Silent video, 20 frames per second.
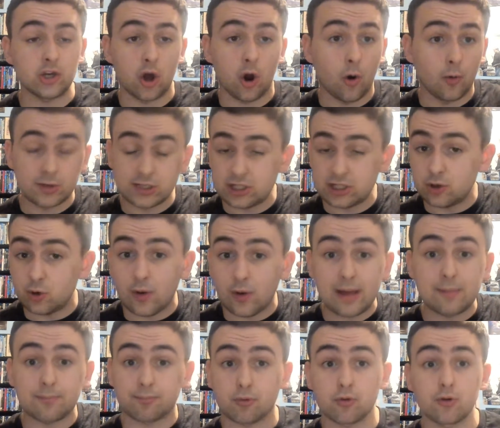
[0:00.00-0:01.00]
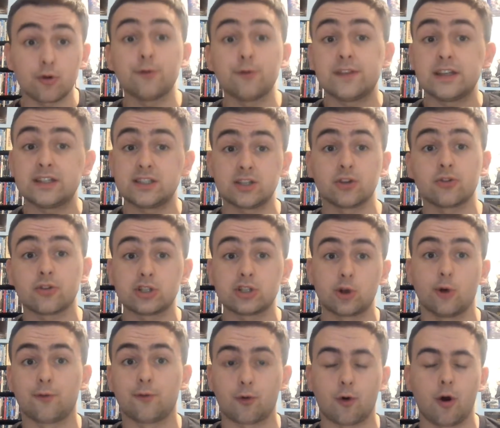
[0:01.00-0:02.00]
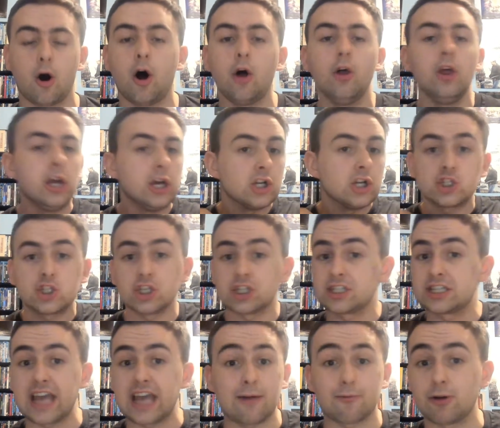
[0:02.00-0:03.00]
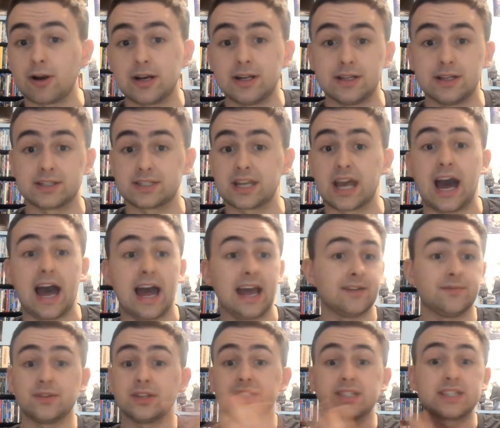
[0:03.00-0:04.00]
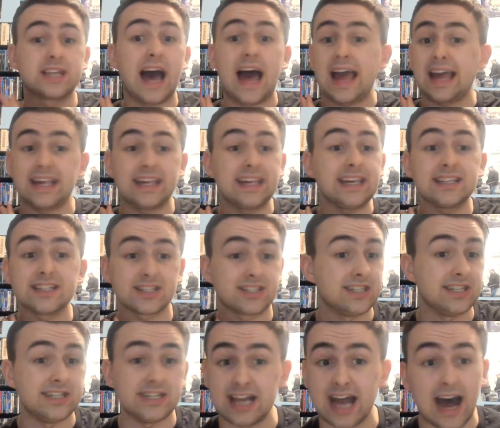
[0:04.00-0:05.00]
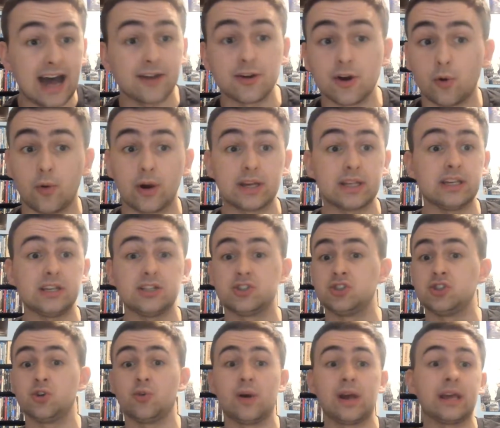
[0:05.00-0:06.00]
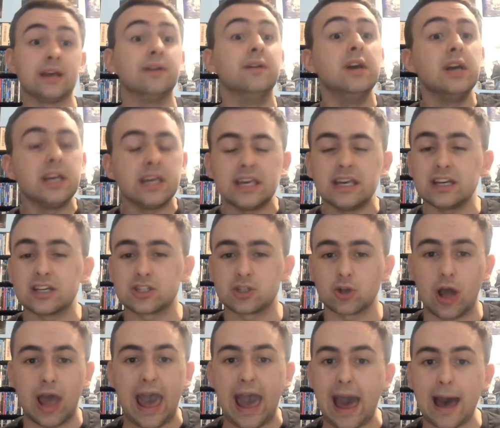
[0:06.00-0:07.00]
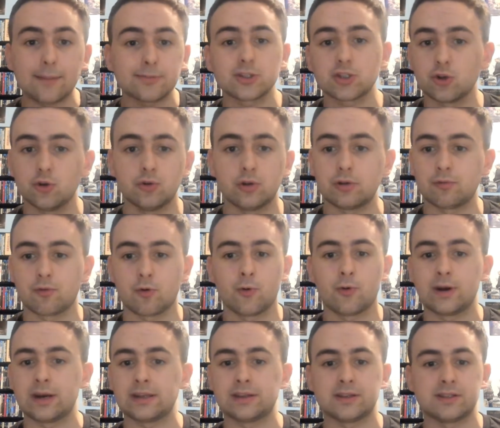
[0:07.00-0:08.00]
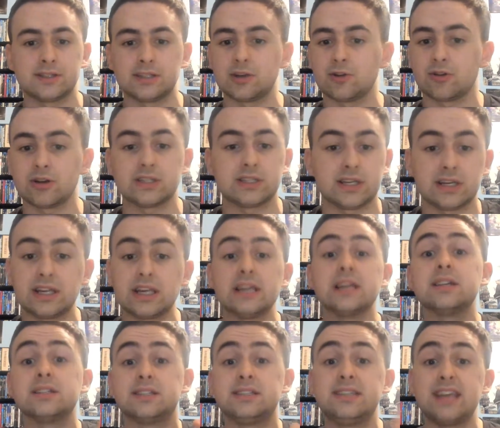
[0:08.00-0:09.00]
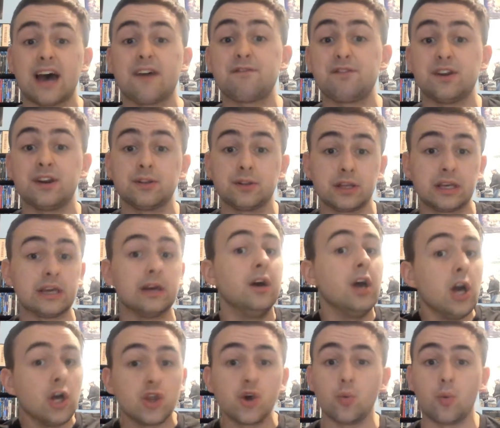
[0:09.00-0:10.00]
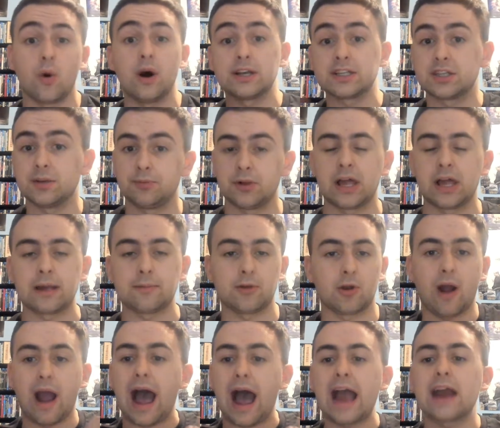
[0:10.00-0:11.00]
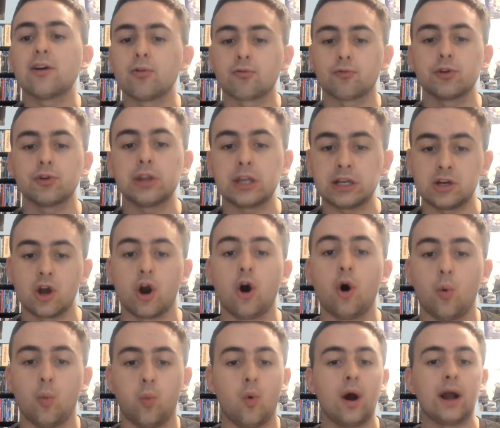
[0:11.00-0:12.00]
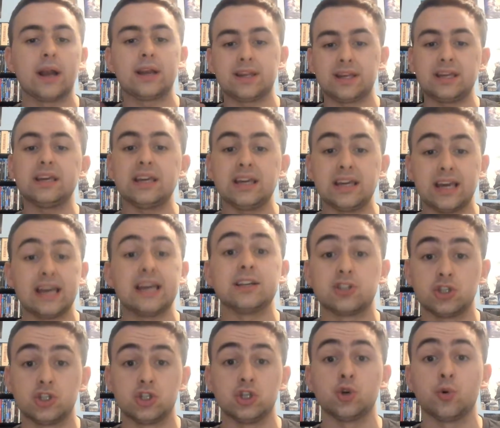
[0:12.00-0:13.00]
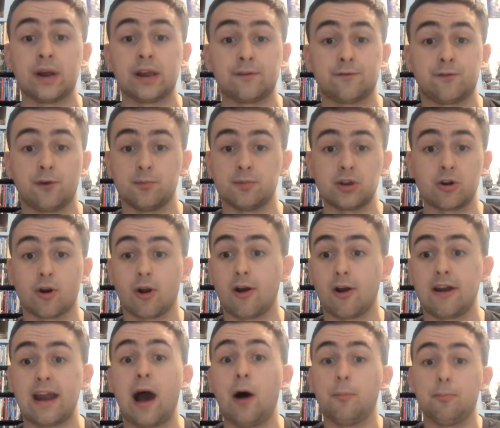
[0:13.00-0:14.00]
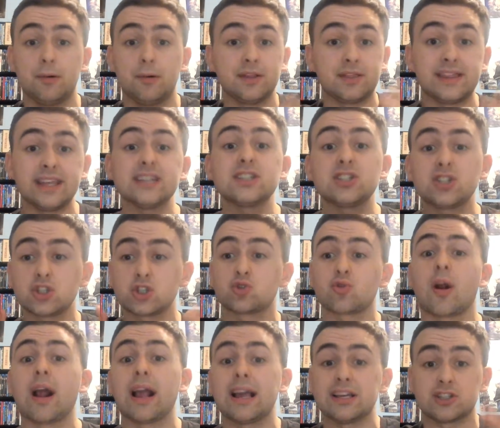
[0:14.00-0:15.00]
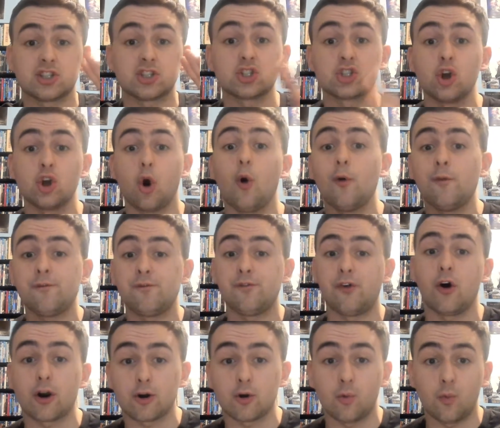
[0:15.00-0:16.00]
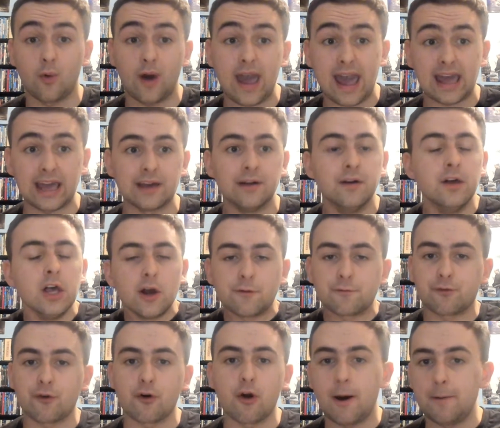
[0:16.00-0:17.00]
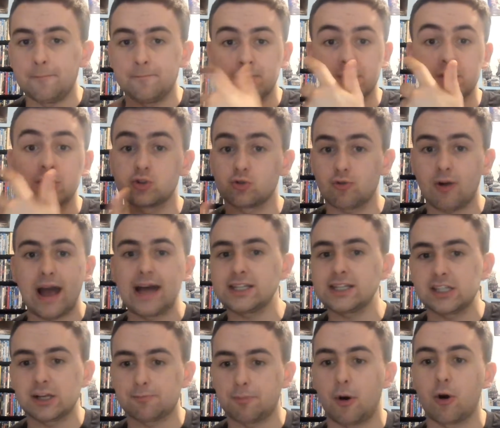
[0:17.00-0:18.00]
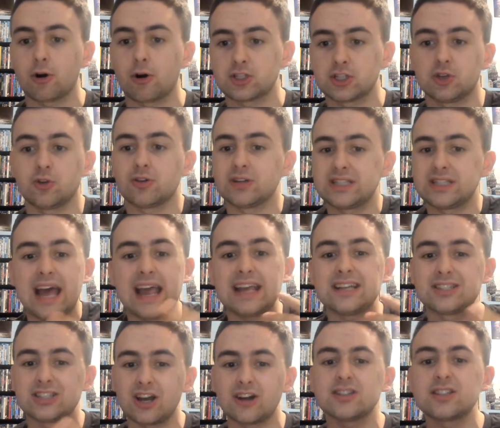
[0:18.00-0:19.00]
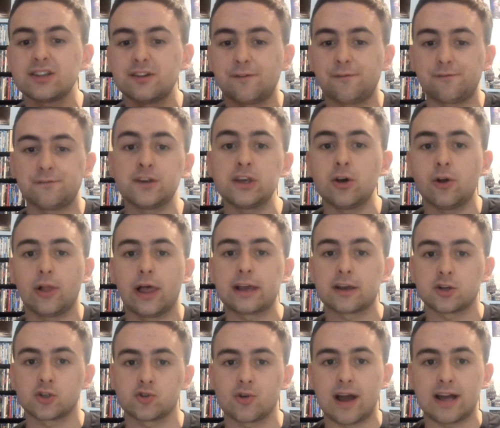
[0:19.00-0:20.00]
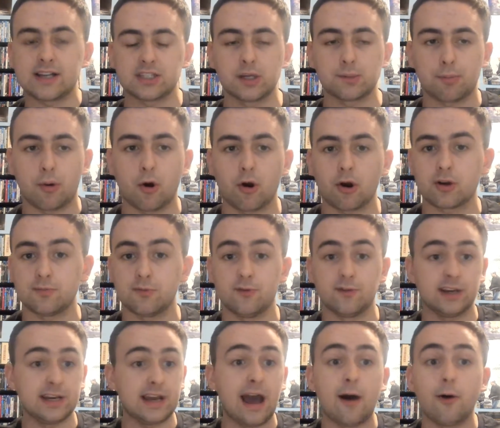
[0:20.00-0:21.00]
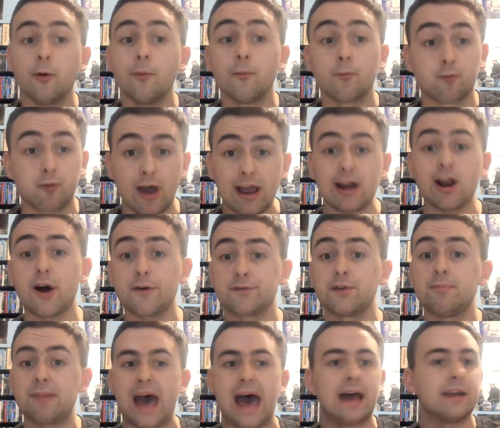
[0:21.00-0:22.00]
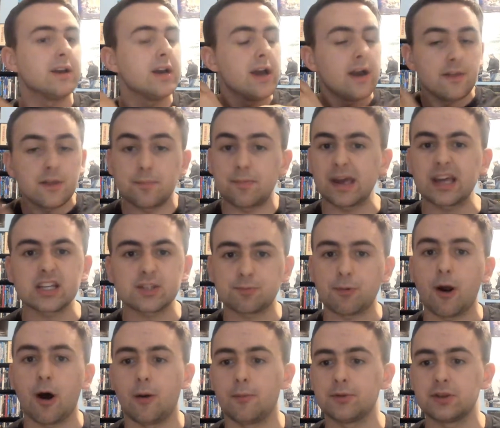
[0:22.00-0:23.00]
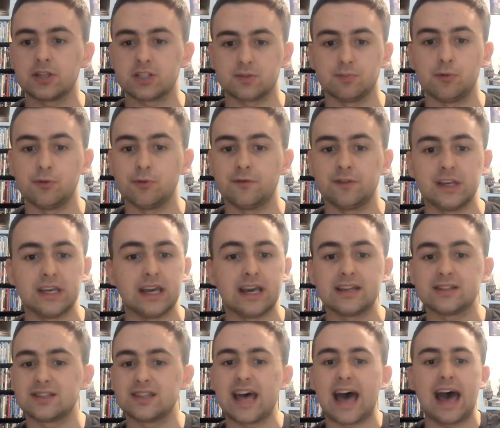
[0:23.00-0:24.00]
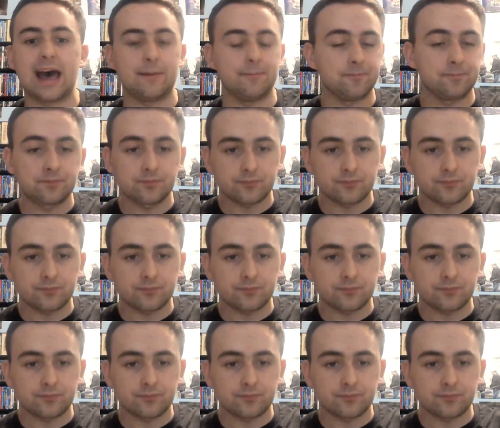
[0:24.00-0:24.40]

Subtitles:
know, to improve the series overall, just get rid of this guy. This guy, he does not know what he's doing. He is absolutely ruining the series, and he is definitely the one to blame here. I don't really know what he is doing from here on out, but this strays so far away from the Jurassic Park series that it doesn't feel like a Jurassic Park movie. Now, right off the bat, the biggest problem with this movie is that